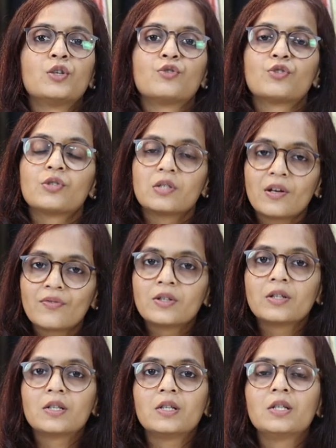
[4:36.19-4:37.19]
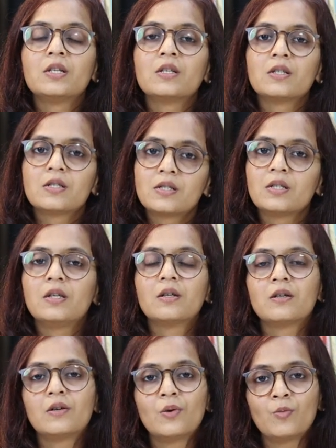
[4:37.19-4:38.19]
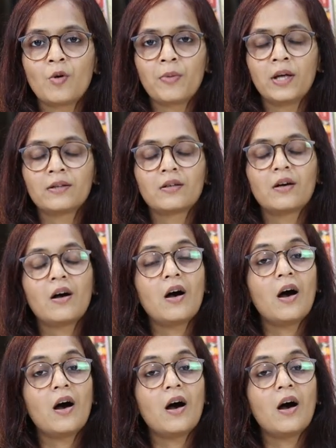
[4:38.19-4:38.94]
you should definitely see a homeopath.